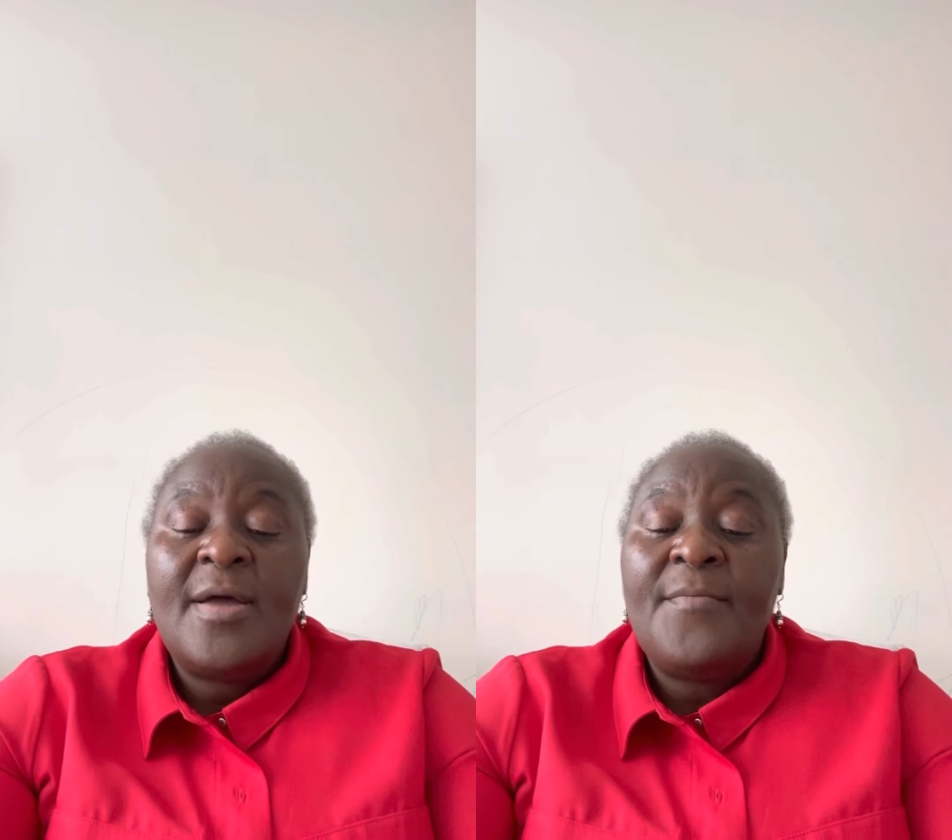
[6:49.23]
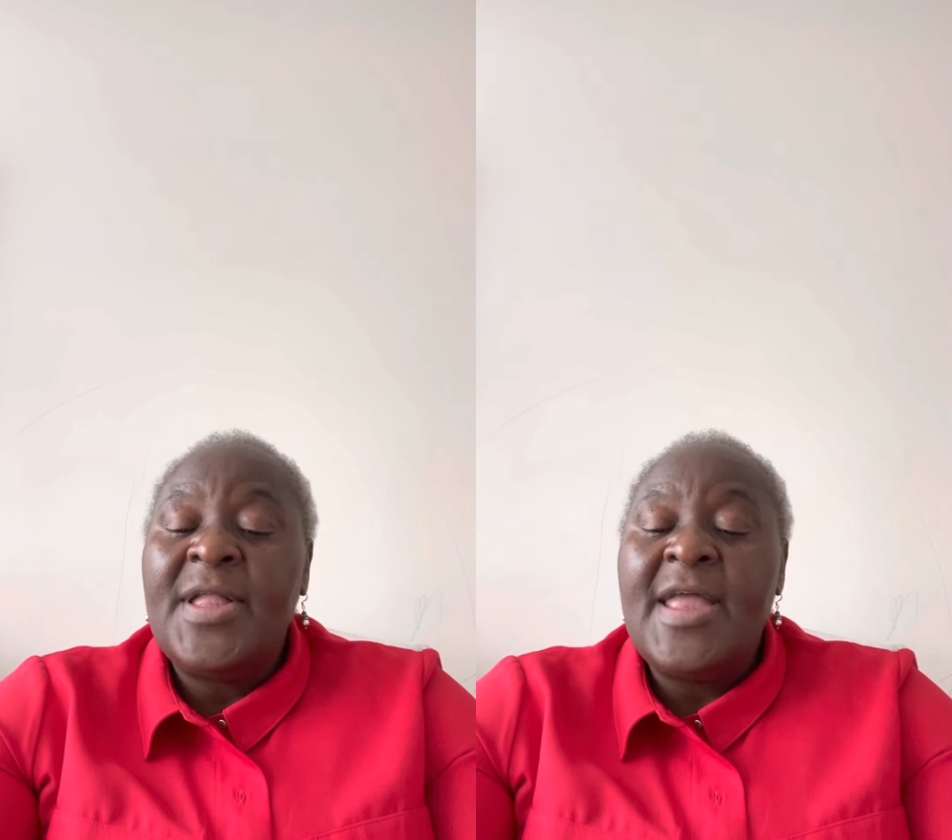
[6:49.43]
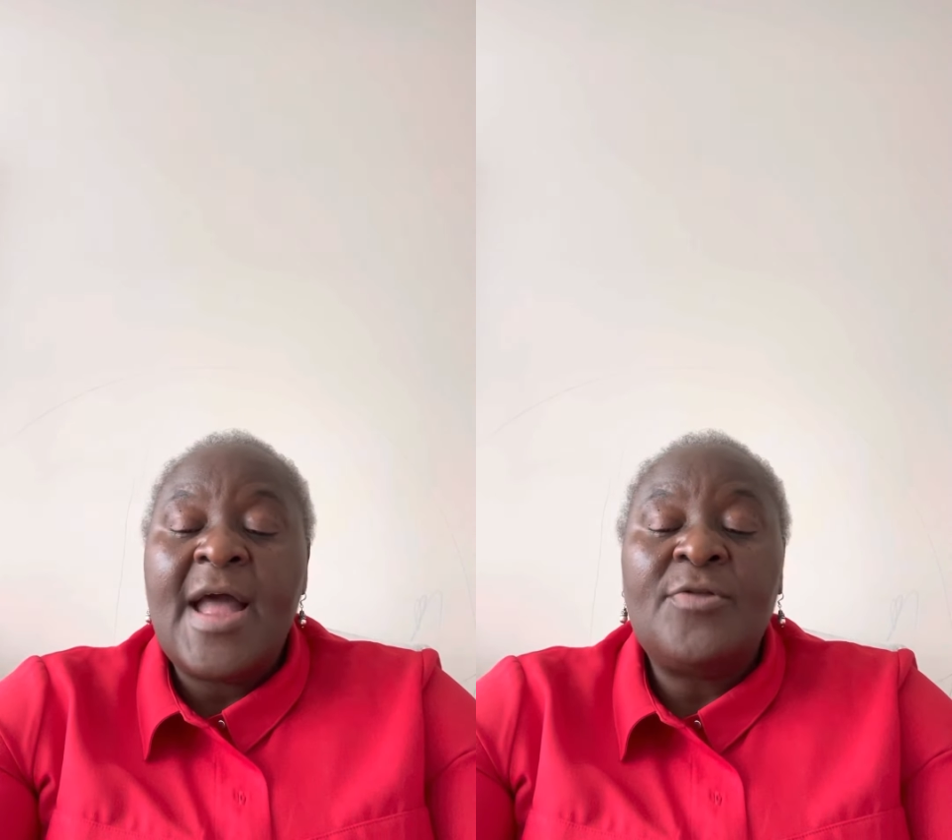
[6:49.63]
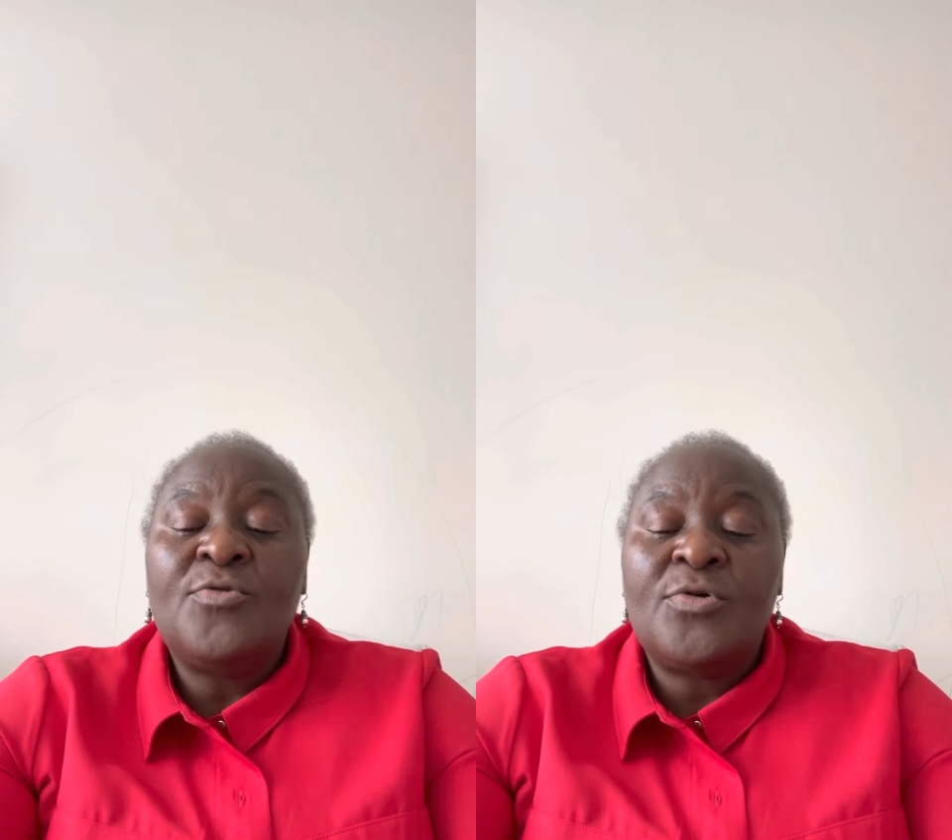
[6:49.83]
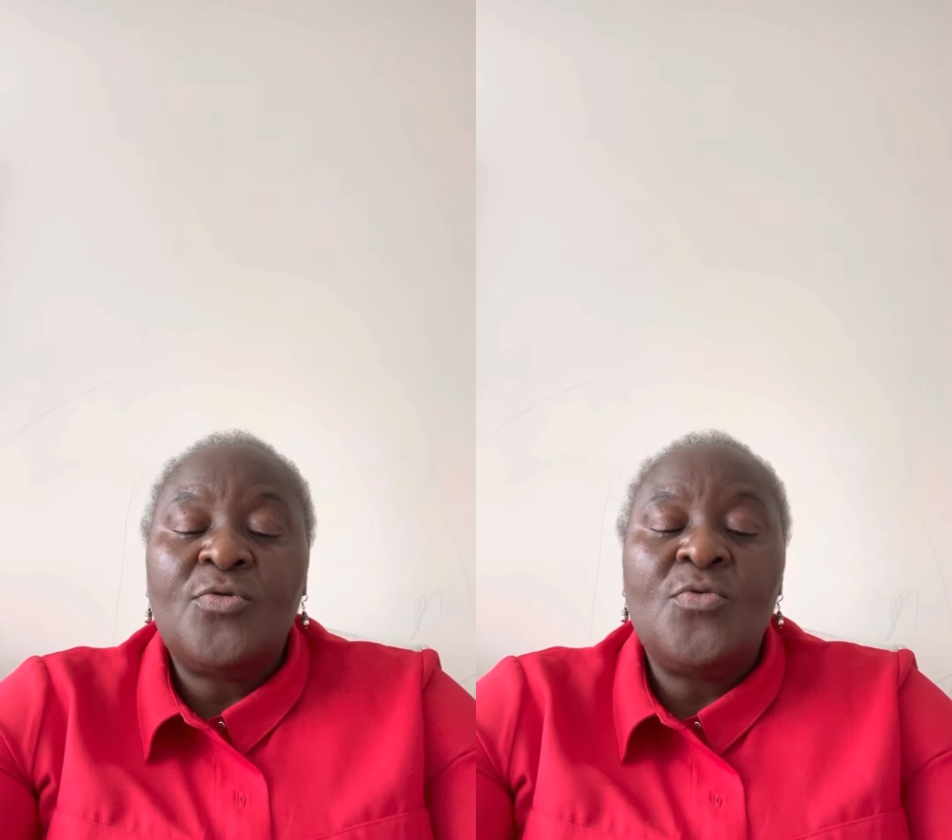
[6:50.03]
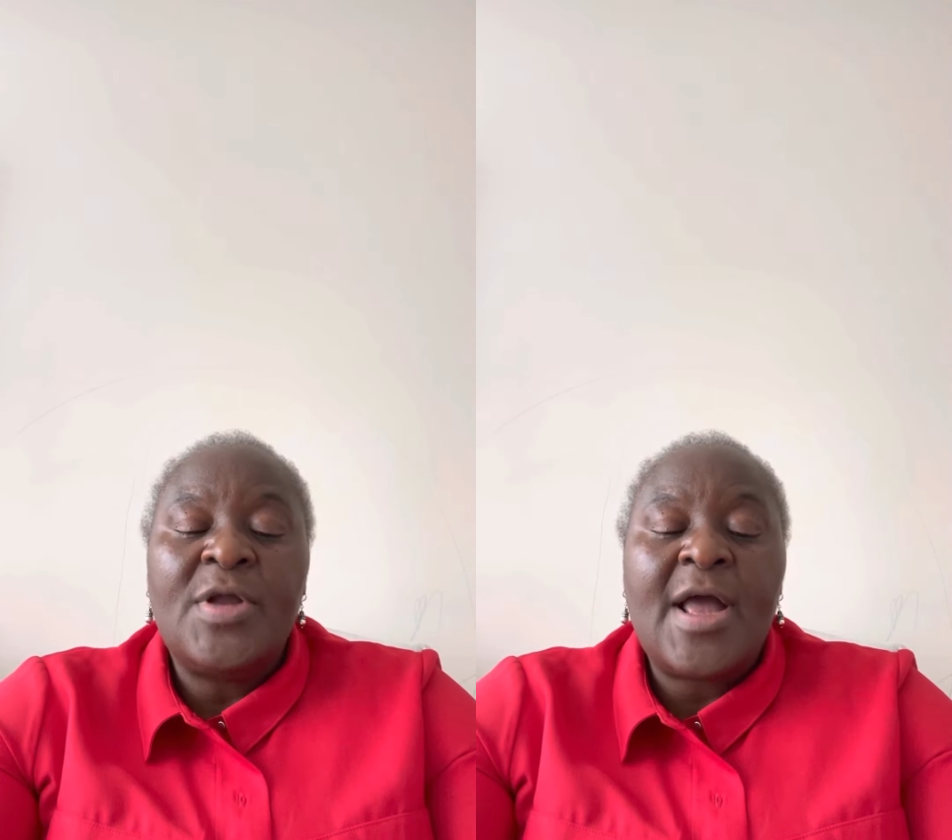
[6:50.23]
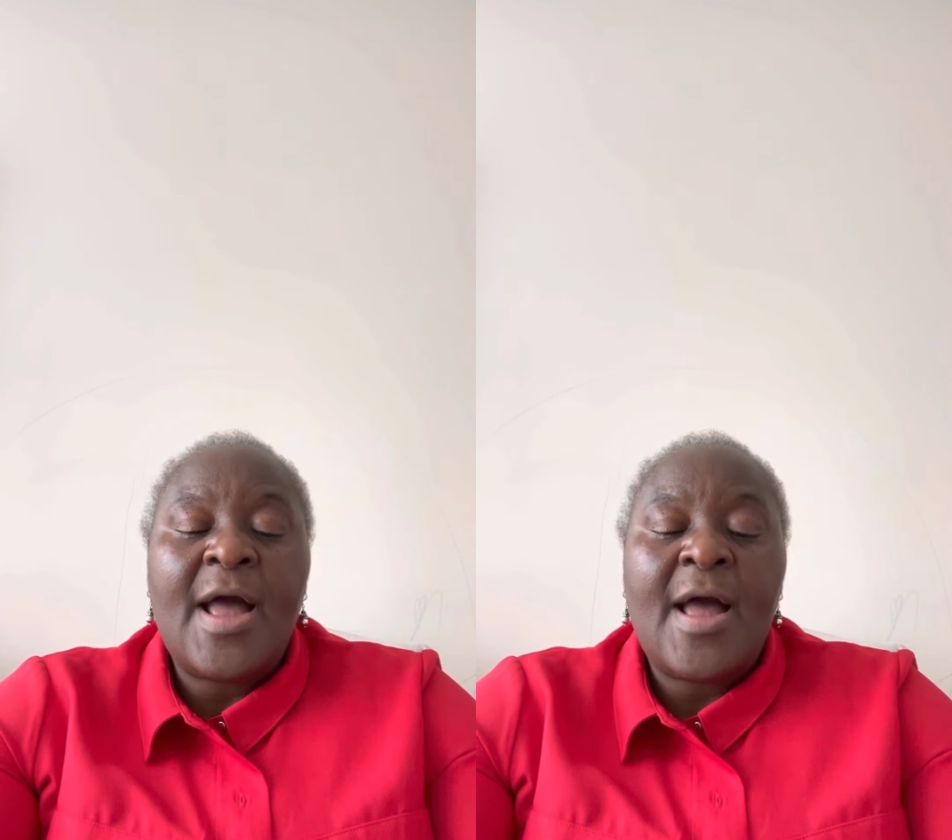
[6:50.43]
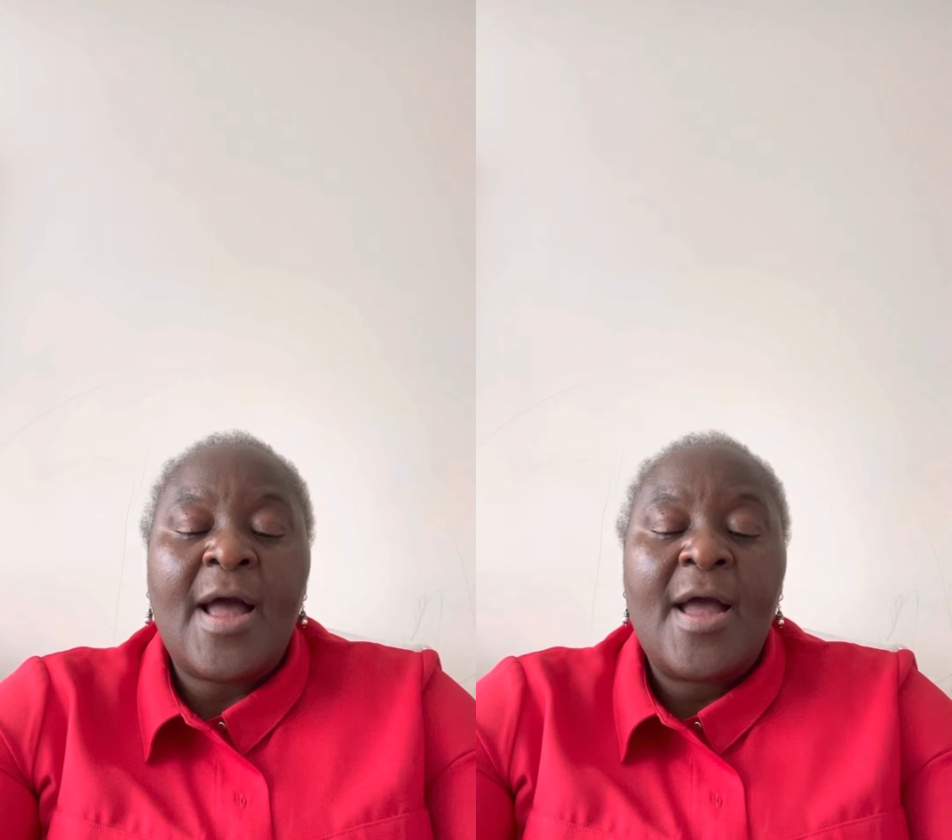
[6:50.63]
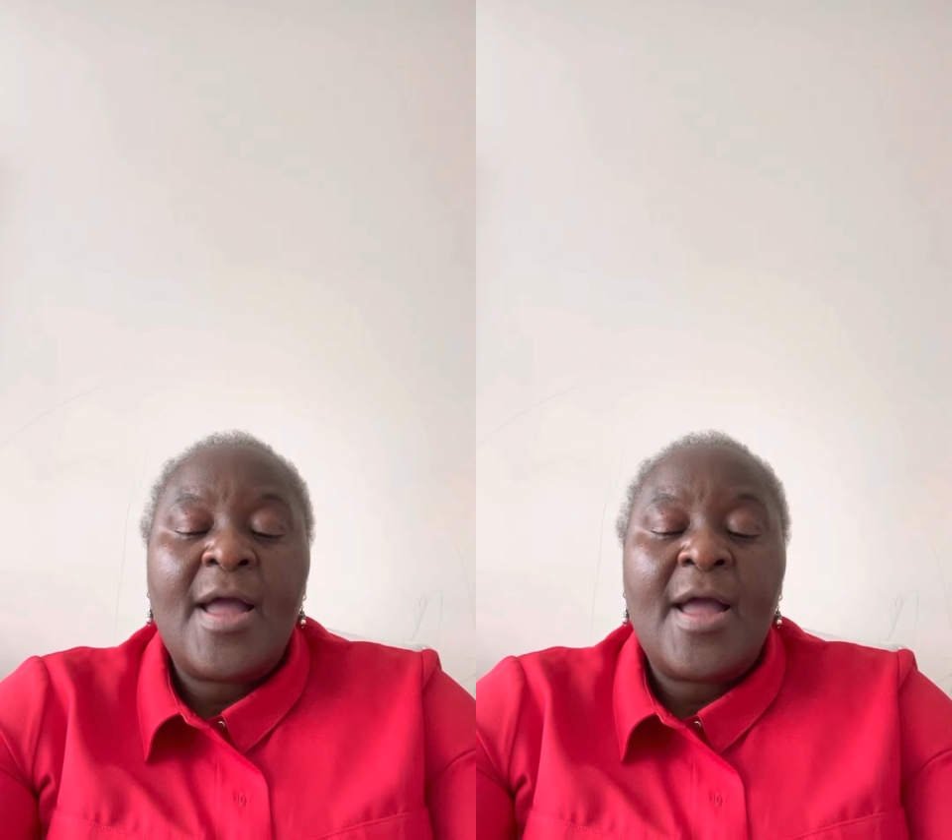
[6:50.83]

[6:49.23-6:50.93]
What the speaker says: but they are not who we are,